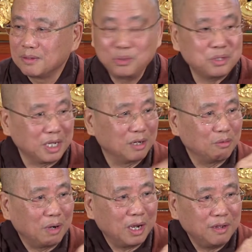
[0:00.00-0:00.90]
You can
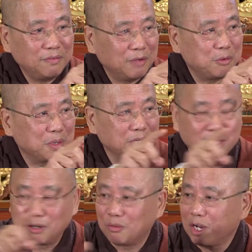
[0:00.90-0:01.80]
arrive, everybody
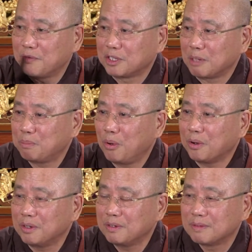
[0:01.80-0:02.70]
can arrive at that
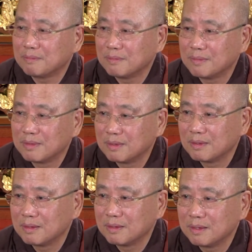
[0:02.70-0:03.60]
point.
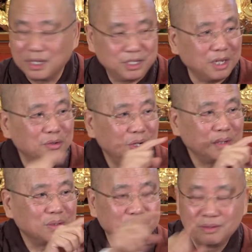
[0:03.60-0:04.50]
It's in
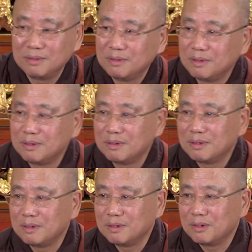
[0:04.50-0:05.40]
you.
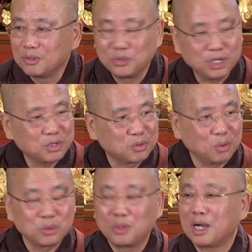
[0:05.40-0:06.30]
You just
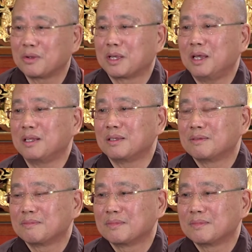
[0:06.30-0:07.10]
don't know how to get it.